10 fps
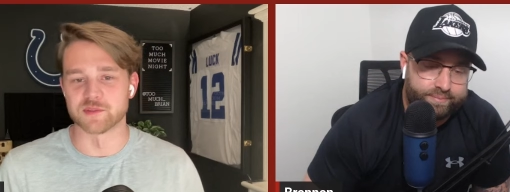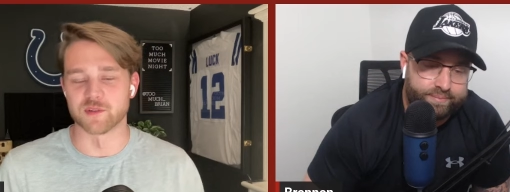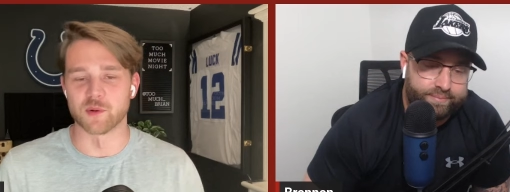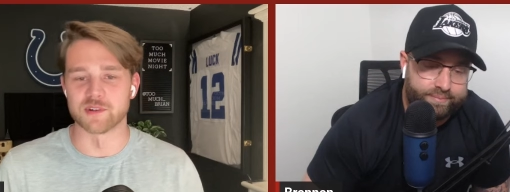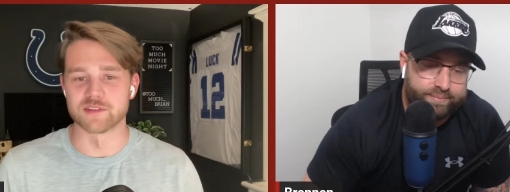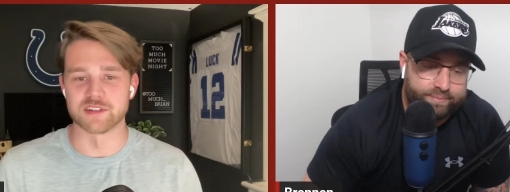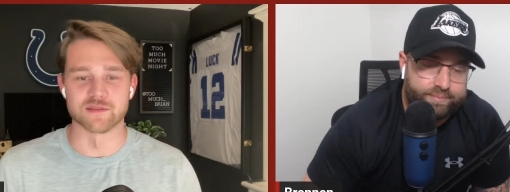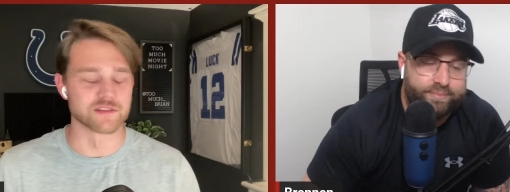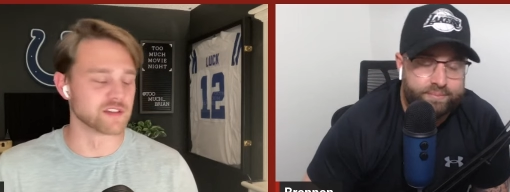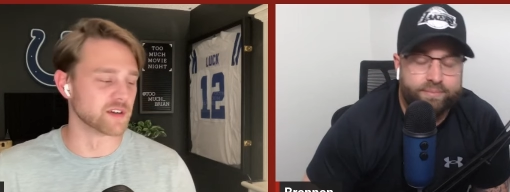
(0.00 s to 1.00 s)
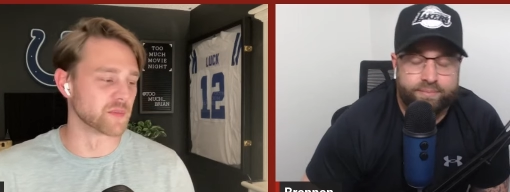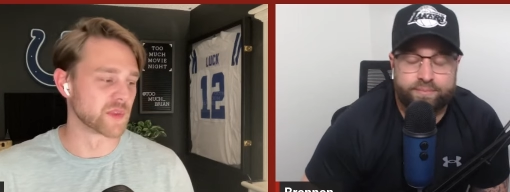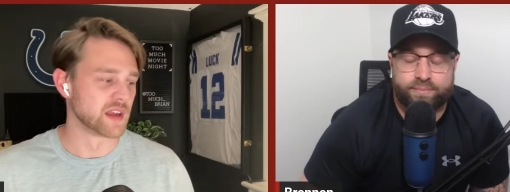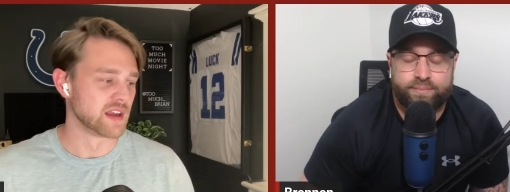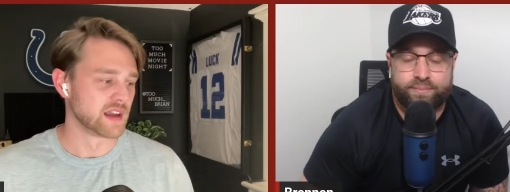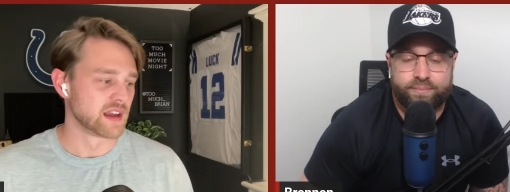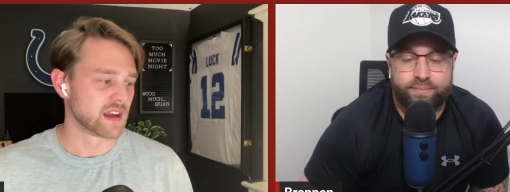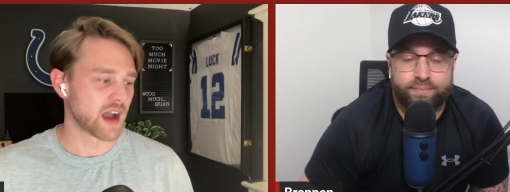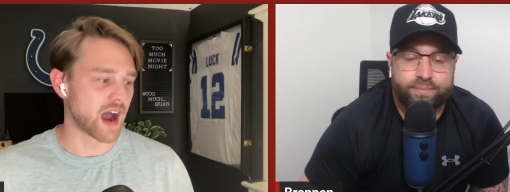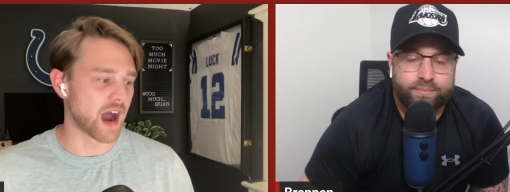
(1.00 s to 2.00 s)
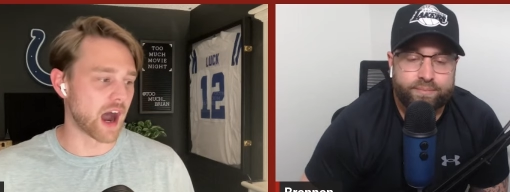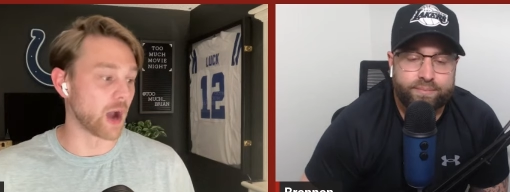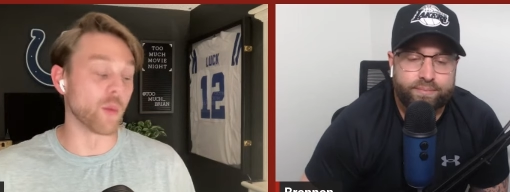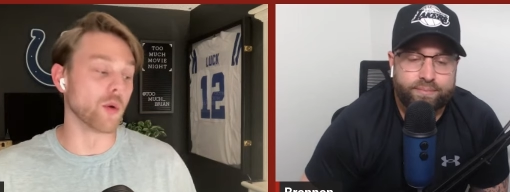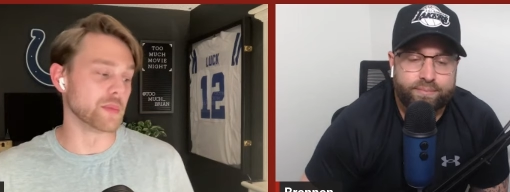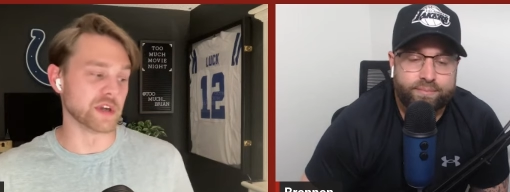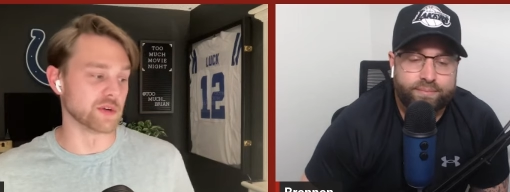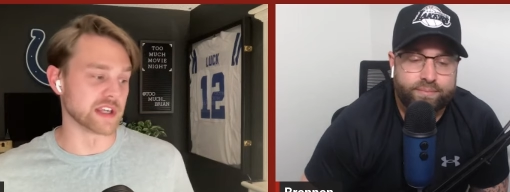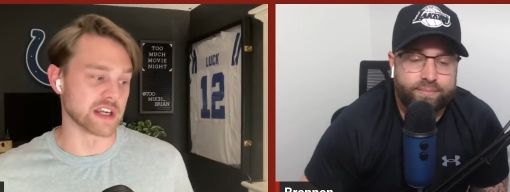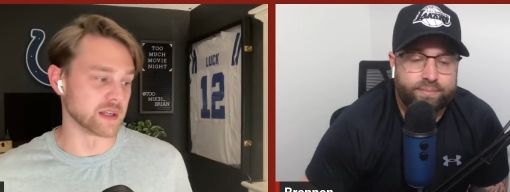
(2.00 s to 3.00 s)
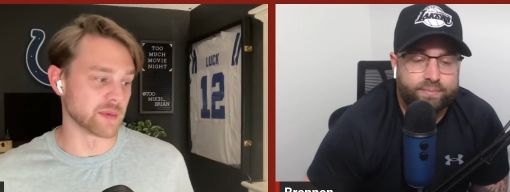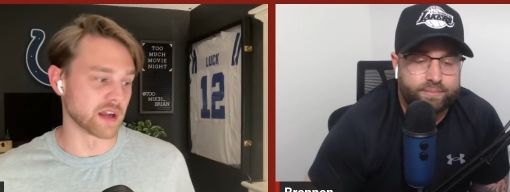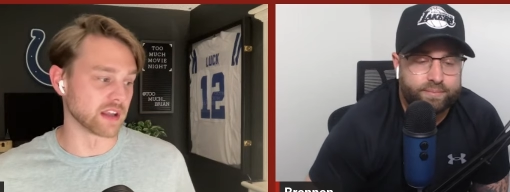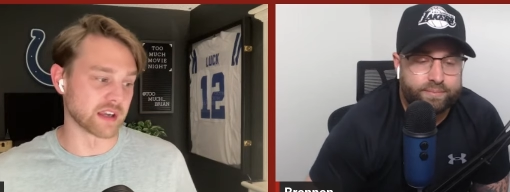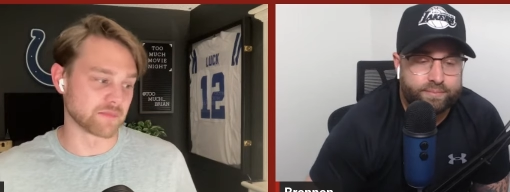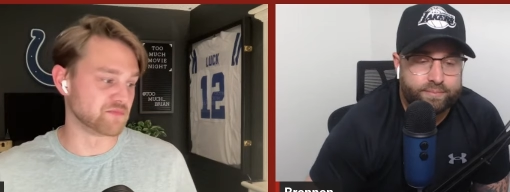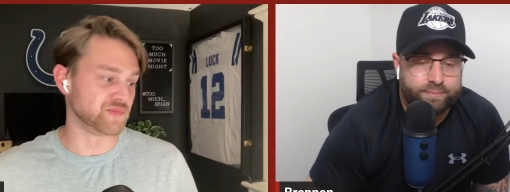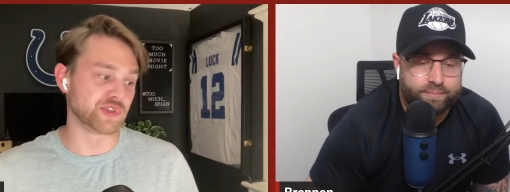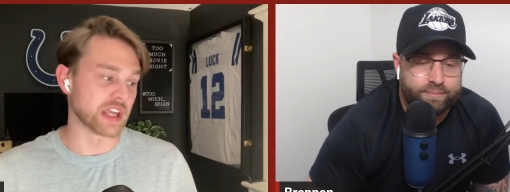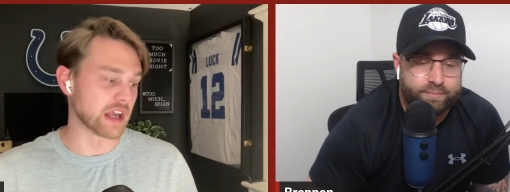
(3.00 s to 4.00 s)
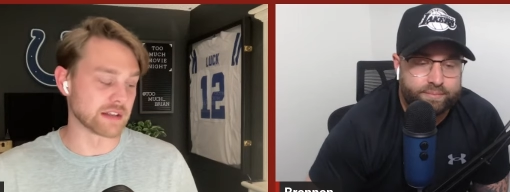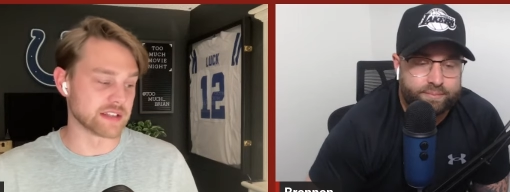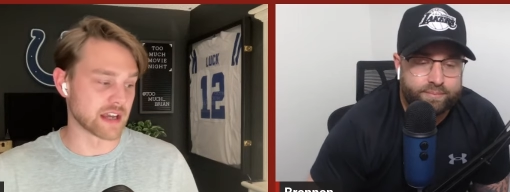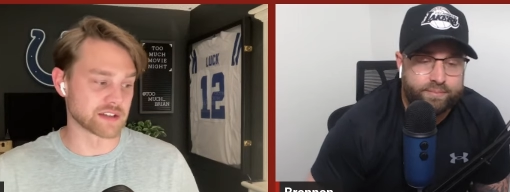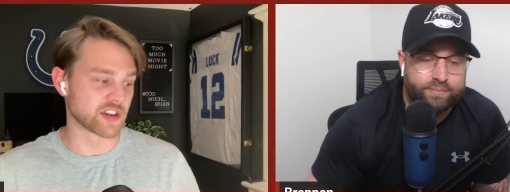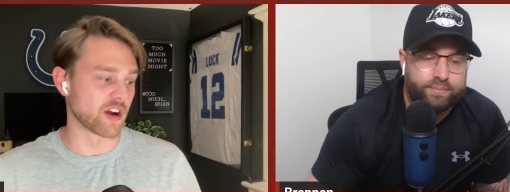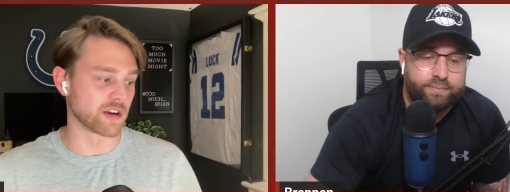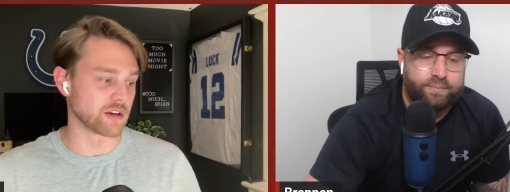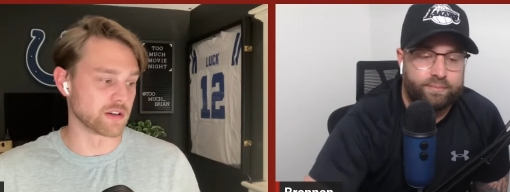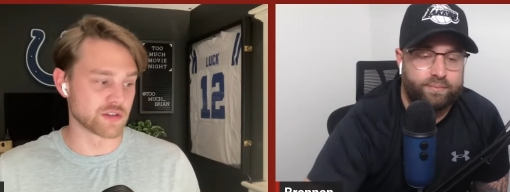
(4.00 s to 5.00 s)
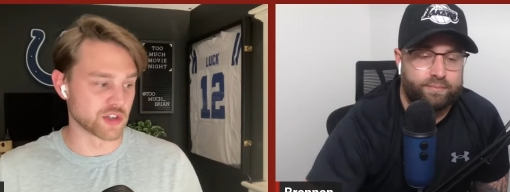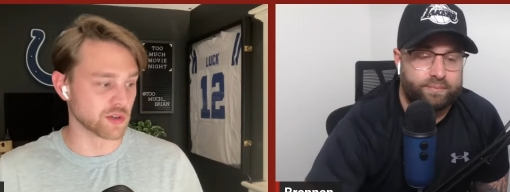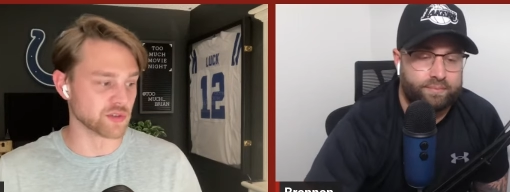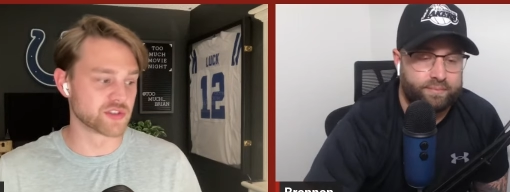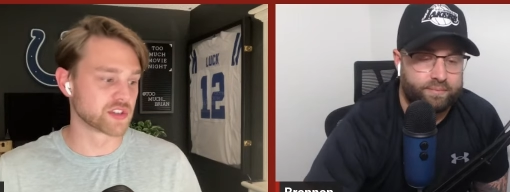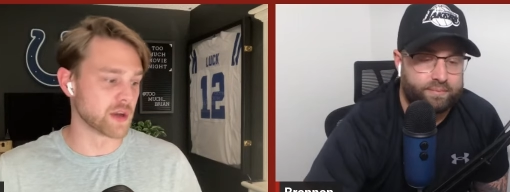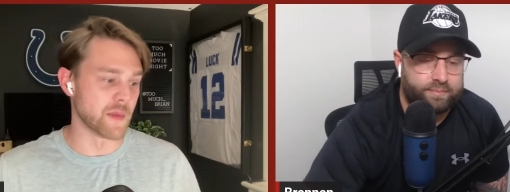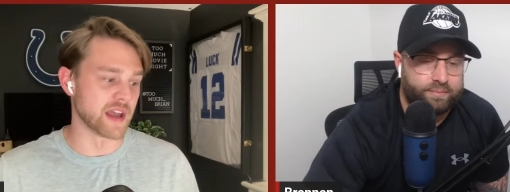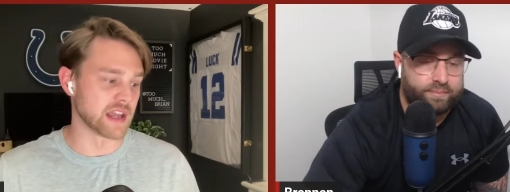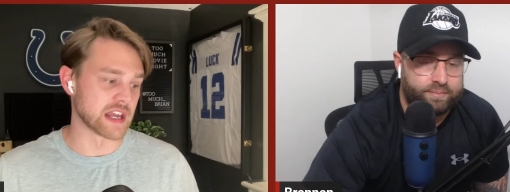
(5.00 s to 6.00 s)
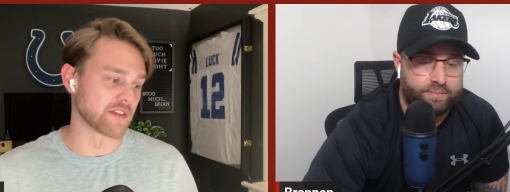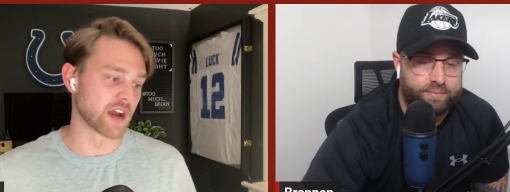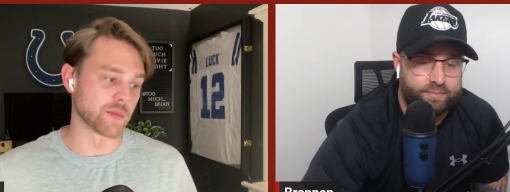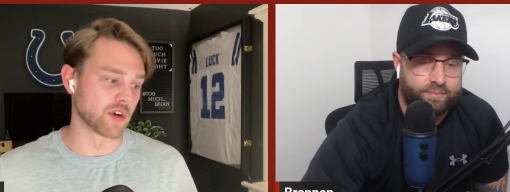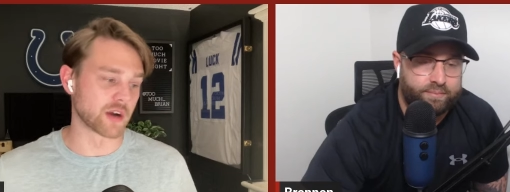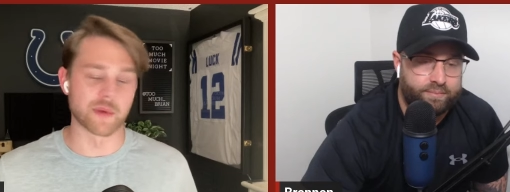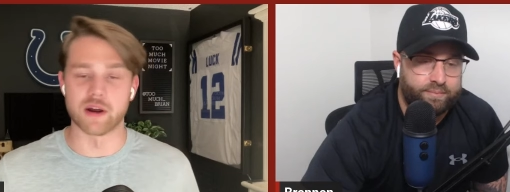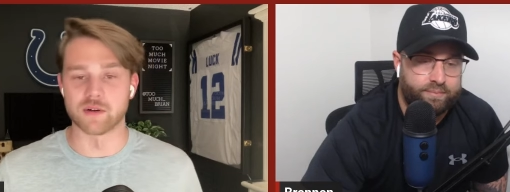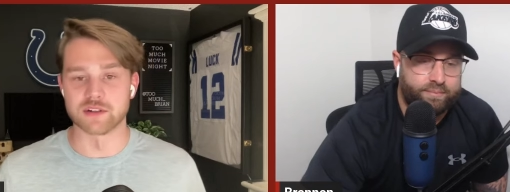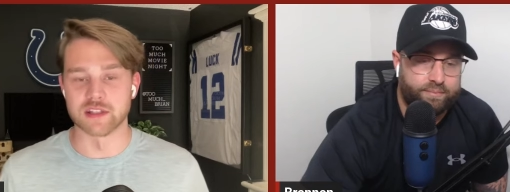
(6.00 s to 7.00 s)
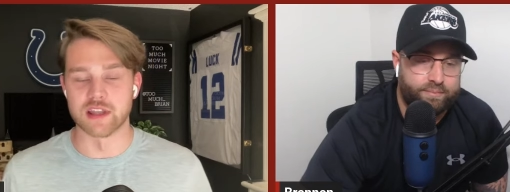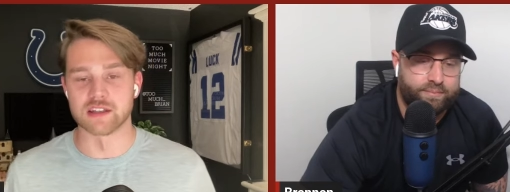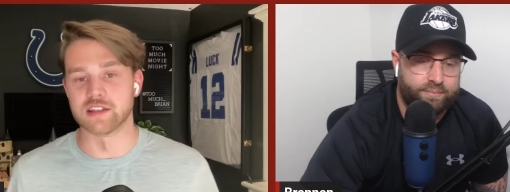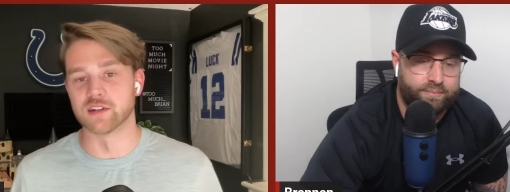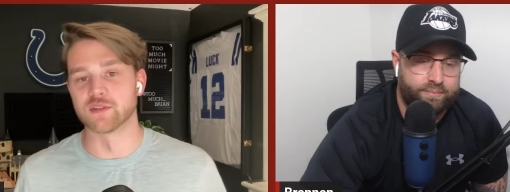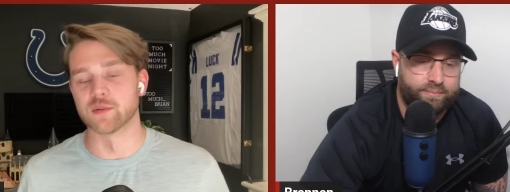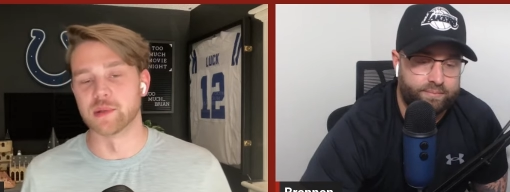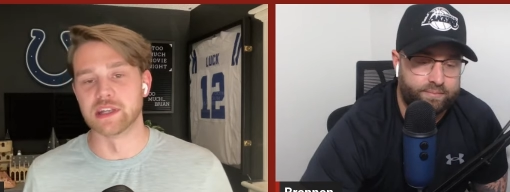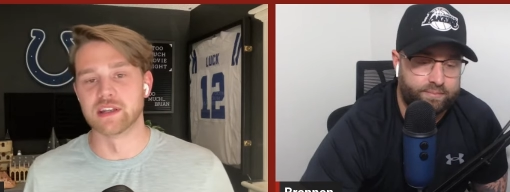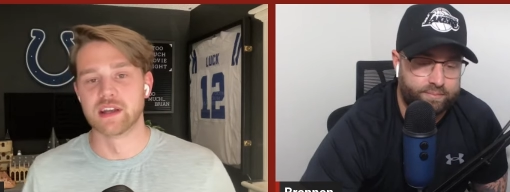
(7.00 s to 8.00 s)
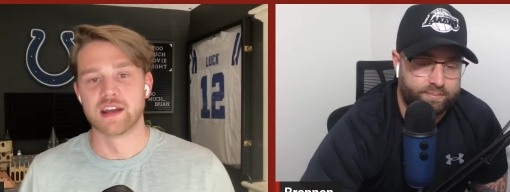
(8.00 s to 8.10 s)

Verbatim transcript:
Speaker 1: other wide receivers, you know? I won't be owning anybody. Like, Dallas Goedert, Schultz, Kmet, and I've gotten Brock Bowers in that tier for me.